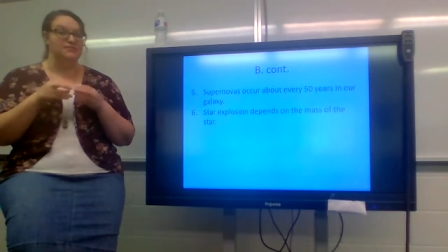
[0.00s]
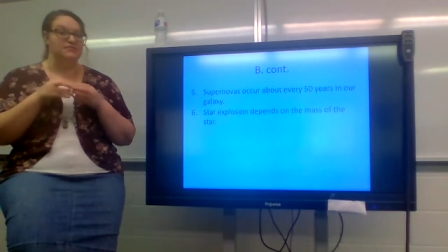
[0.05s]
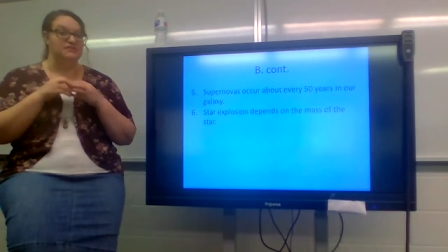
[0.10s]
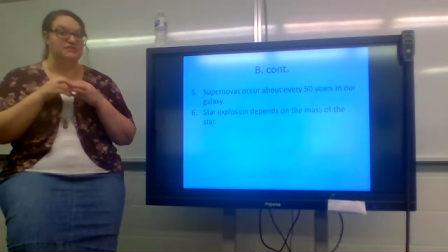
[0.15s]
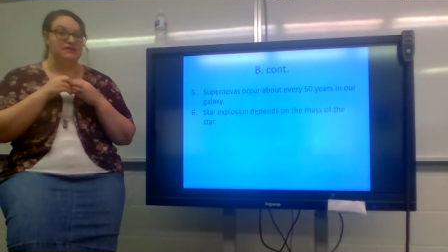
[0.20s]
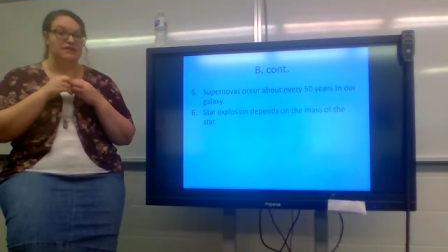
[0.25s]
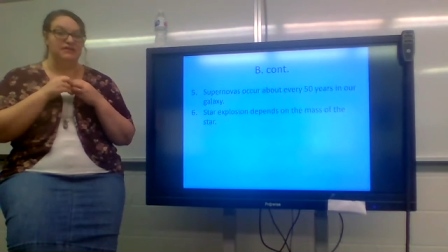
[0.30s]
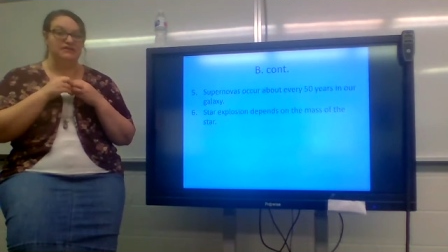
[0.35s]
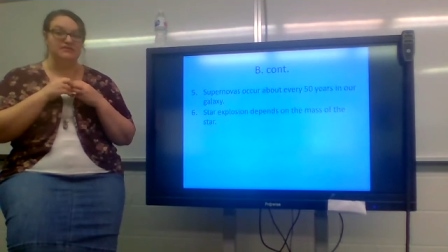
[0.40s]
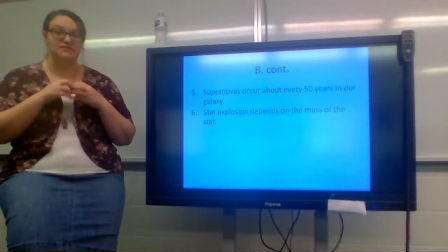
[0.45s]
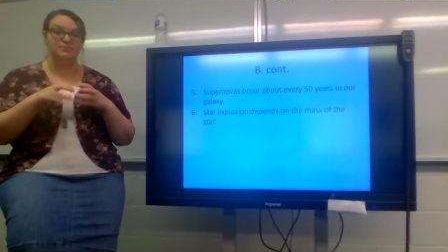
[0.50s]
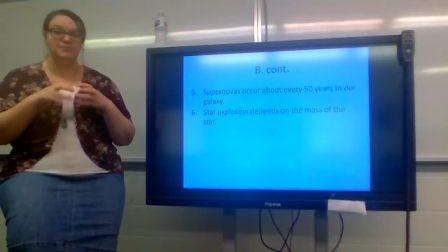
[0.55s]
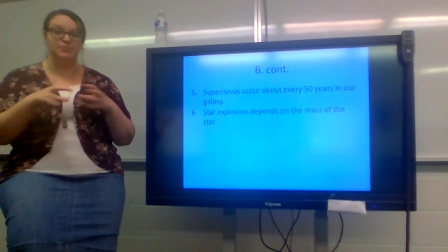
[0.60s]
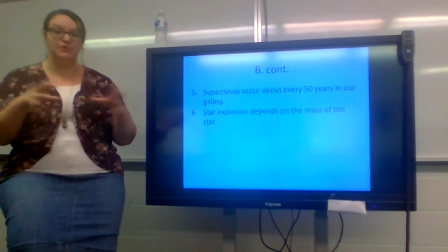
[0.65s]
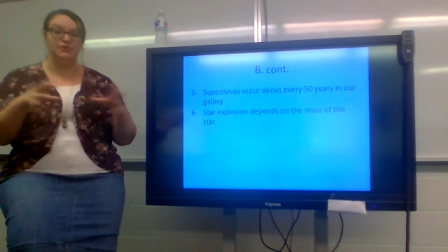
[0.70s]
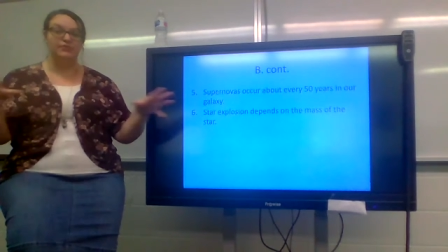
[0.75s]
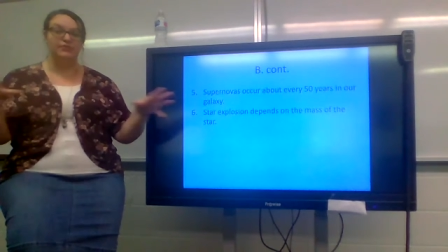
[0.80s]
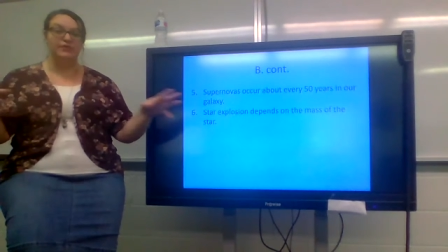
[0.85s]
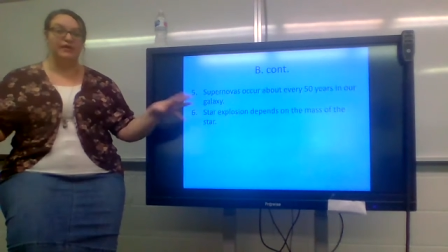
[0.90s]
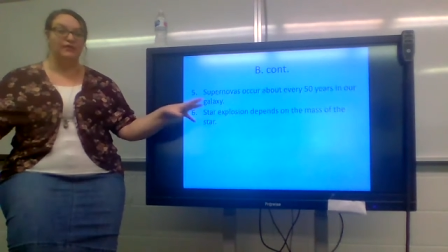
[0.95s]
It's gonna
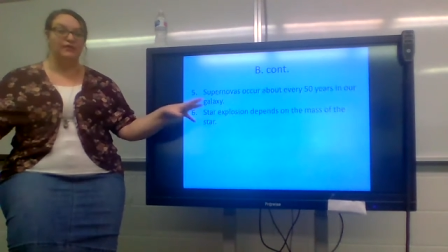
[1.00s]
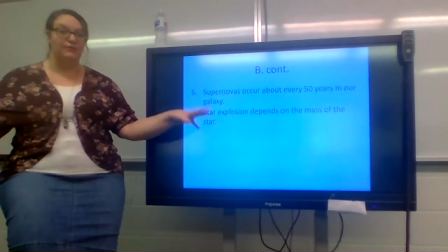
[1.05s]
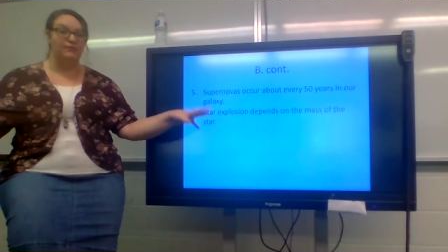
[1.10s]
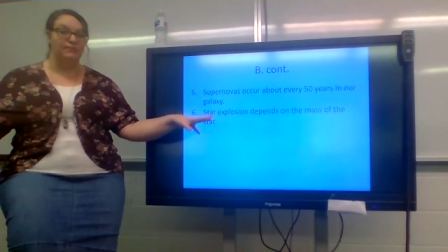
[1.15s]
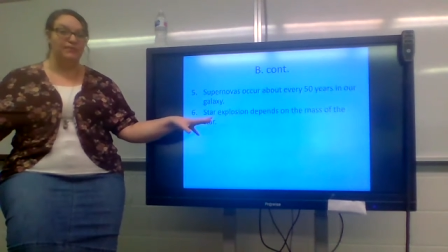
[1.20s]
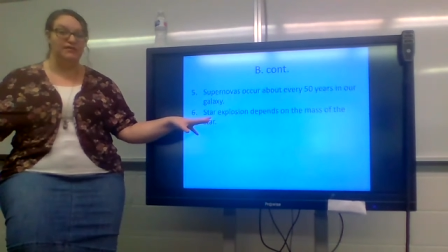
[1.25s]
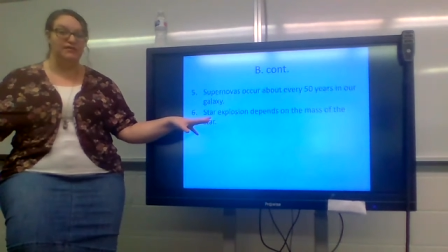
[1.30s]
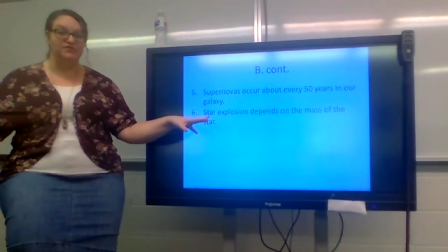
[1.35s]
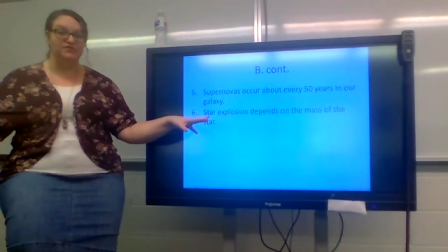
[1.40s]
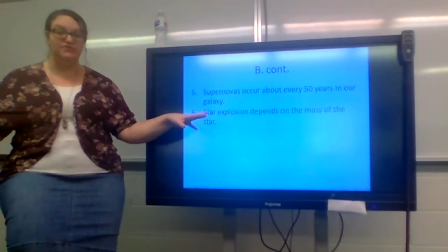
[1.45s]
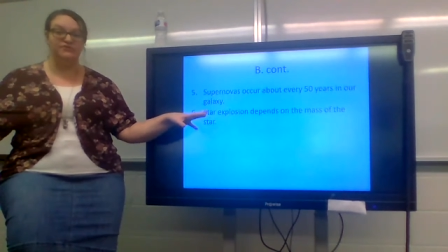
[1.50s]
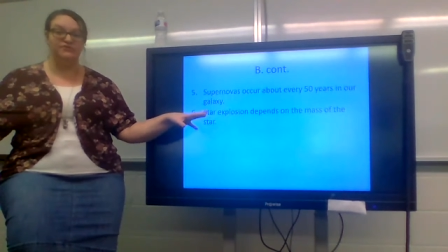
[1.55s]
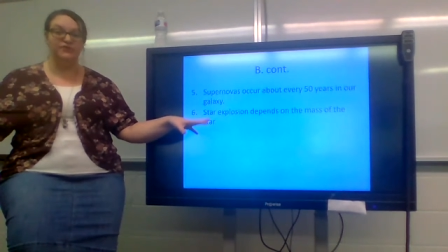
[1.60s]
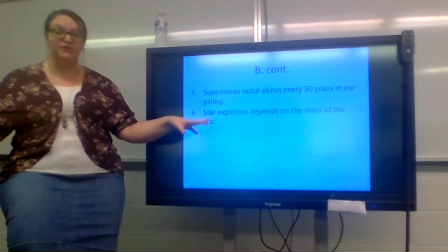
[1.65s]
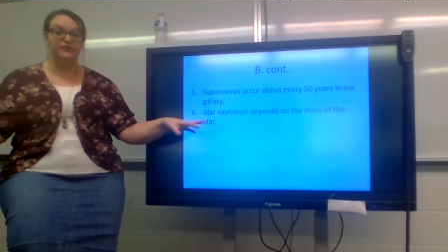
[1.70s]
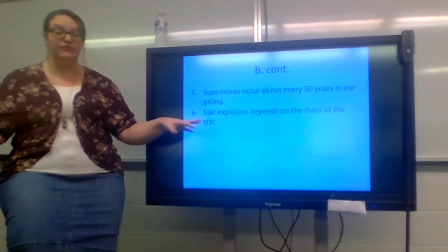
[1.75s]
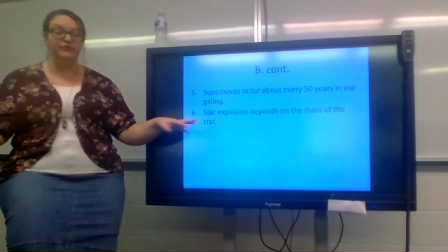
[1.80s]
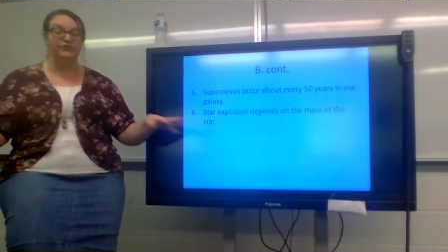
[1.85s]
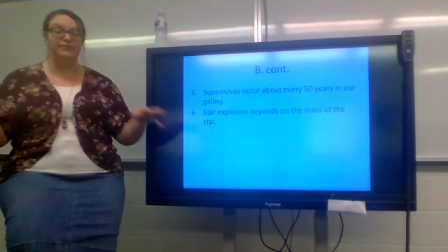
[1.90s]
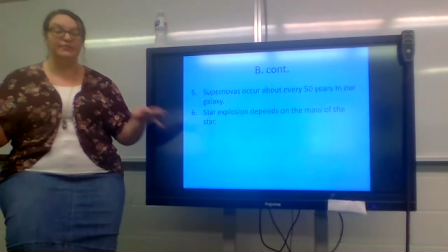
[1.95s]
explode out much
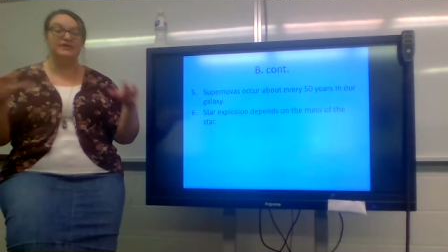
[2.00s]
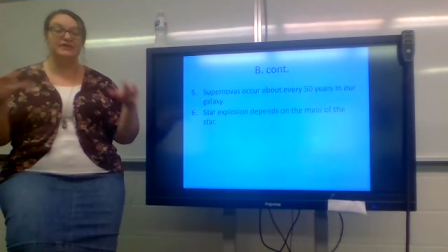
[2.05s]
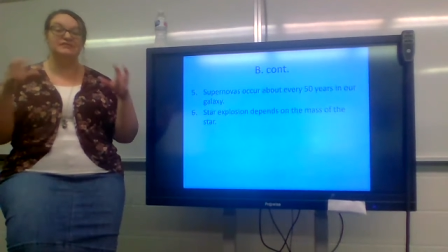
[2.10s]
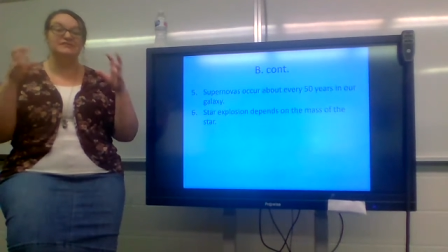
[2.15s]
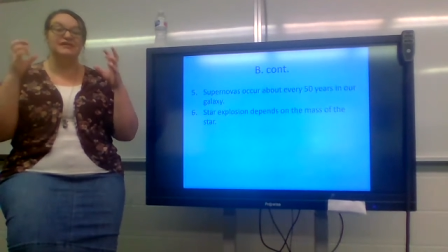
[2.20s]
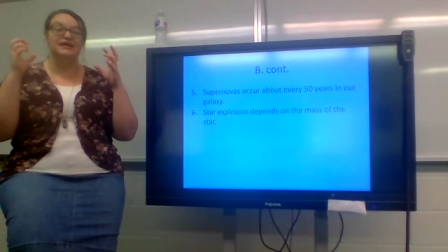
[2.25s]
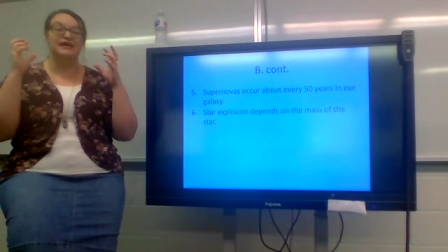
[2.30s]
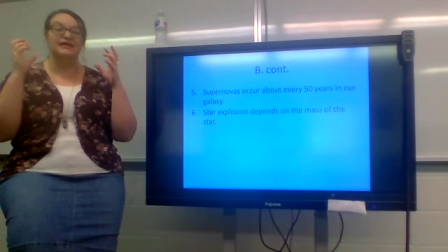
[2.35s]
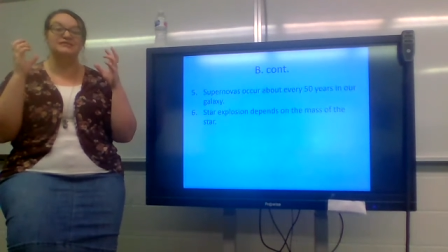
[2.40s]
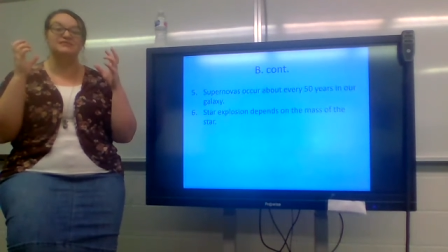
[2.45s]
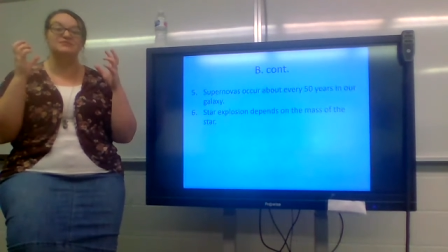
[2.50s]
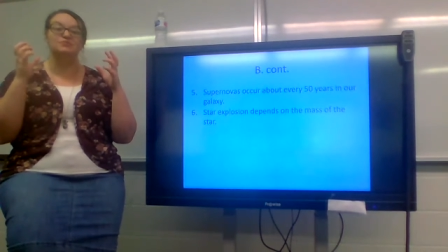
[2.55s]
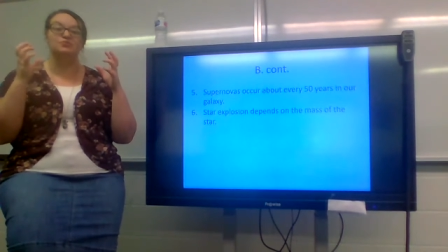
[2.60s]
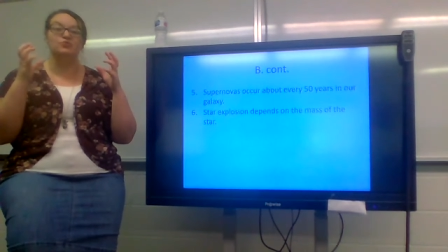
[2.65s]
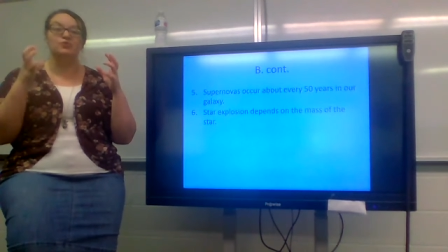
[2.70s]
further because it has